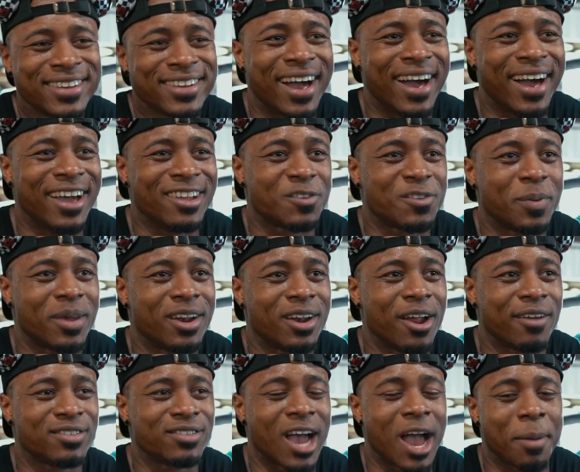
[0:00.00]
Uh, it's been
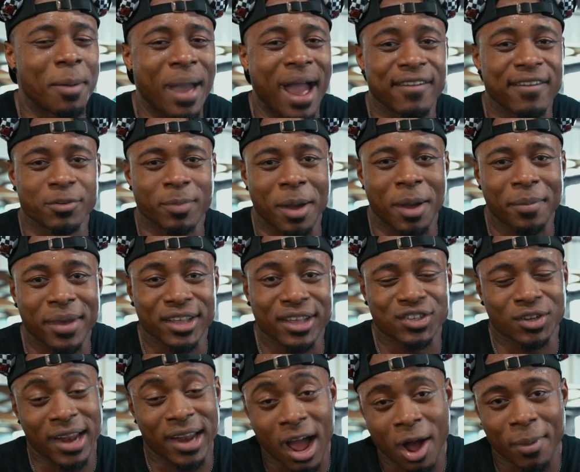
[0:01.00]
enough time after my meet,
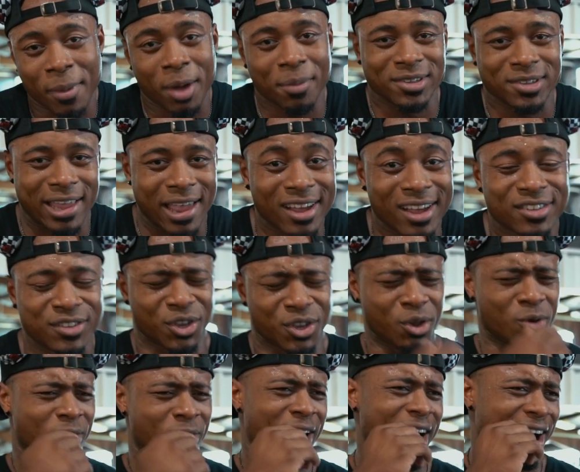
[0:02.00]
so now I'm able to
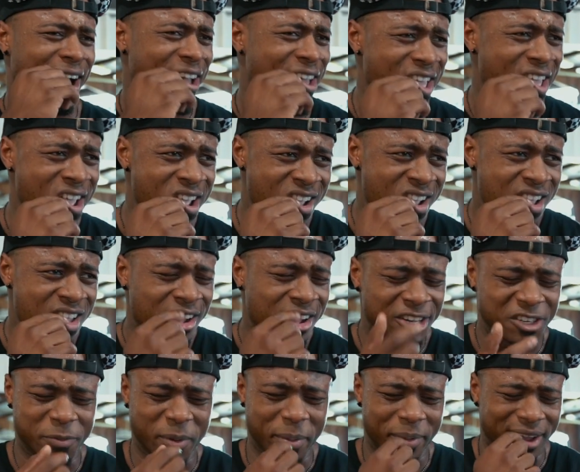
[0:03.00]
execute. Oh,
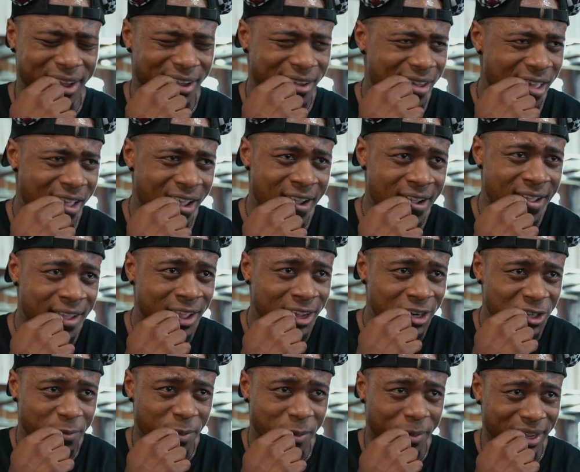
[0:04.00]
it's been my,
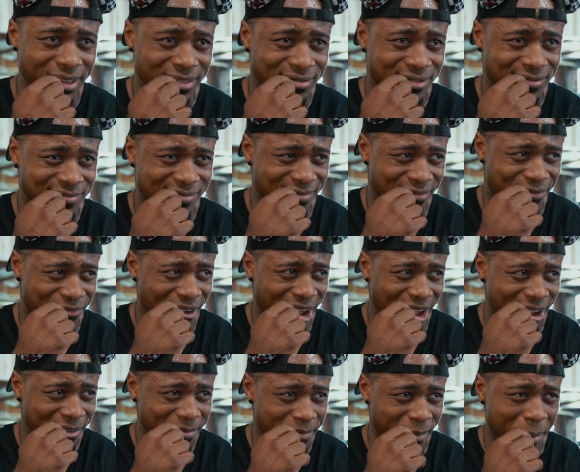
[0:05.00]
it's been my,
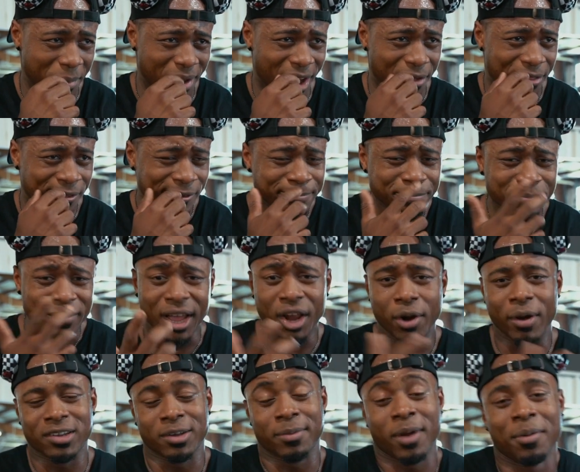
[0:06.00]
fuck, I'm out.
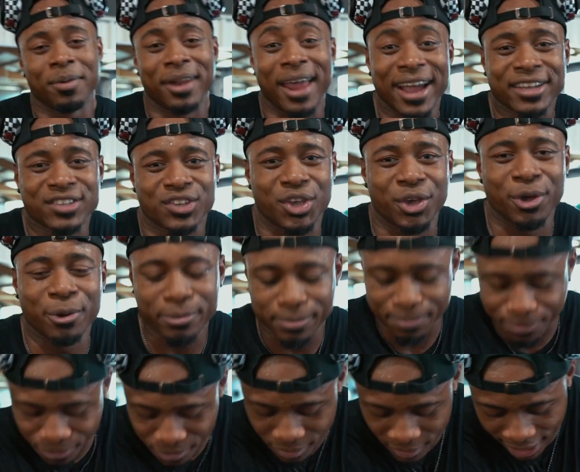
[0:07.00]
Anyways, I'm able to execute
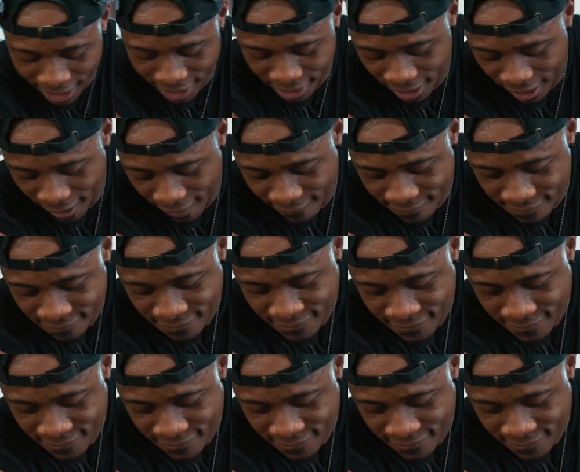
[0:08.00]
and uh,